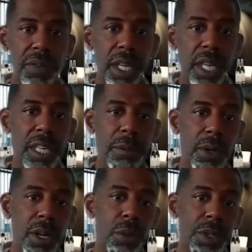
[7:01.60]
the
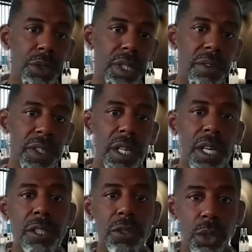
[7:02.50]
faa part
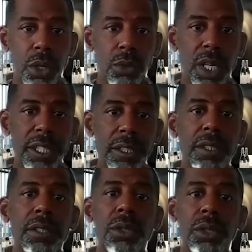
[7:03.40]
107 drone
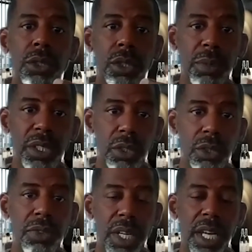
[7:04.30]
license so that you can be
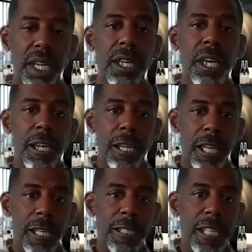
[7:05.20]
certified
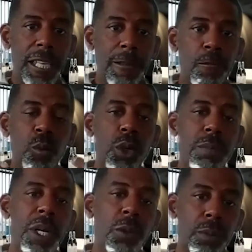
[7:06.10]
as a
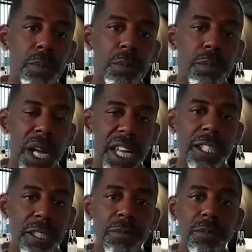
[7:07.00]
remote
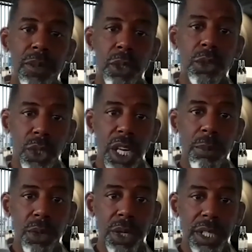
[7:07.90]
pilot so that you can
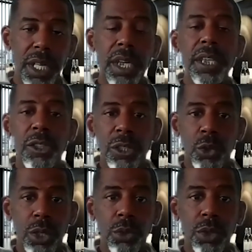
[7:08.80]
operate
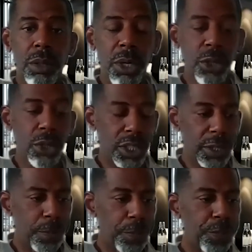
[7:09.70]
these drones
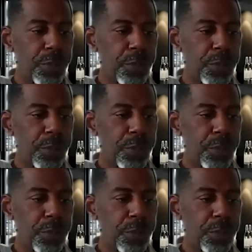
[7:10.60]
commercially.